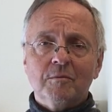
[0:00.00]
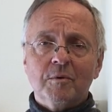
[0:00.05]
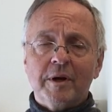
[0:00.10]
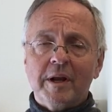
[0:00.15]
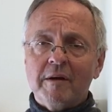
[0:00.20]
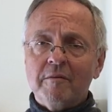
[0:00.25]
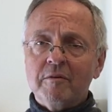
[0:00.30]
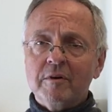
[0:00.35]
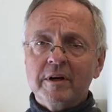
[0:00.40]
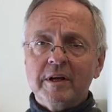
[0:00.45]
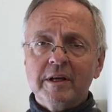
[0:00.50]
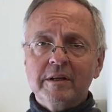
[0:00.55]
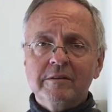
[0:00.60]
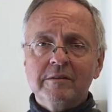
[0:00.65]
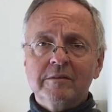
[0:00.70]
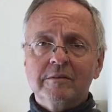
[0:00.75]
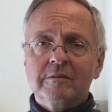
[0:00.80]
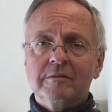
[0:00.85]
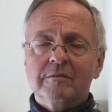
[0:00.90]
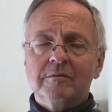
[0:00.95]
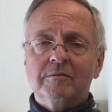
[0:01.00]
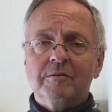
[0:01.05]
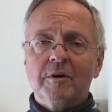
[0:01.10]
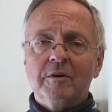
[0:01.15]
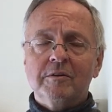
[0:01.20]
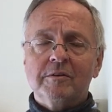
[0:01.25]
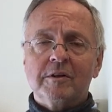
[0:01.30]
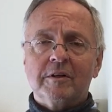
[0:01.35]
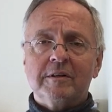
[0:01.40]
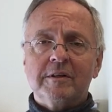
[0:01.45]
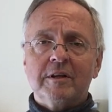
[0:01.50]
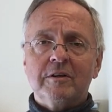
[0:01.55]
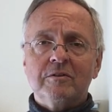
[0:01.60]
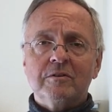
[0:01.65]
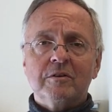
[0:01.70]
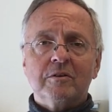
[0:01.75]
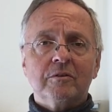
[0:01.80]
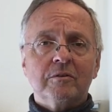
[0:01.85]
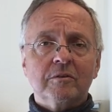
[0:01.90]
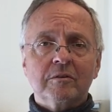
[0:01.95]
Whatever it is, focus our
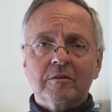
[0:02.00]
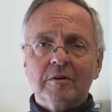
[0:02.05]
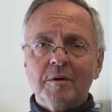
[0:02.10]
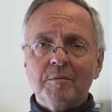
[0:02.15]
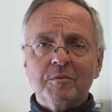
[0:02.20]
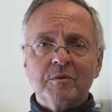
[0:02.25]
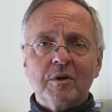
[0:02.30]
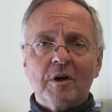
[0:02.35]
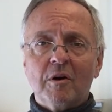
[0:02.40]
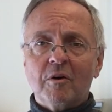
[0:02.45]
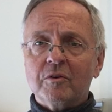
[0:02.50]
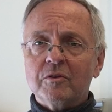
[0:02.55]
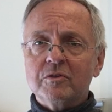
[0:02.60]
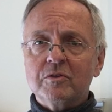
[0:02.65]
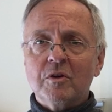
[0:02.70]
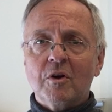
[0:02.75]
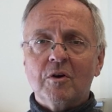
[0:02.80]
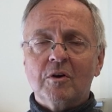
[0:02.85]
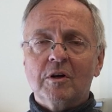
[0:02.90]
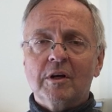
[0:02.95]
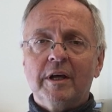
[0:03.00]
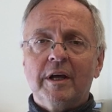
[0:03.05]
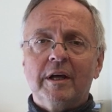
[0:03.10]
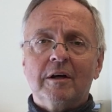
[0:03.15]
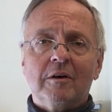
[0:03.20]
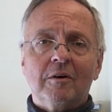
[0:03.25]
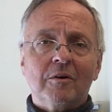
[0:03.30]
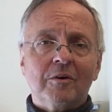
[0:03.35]
attention on scripture, on chocolate,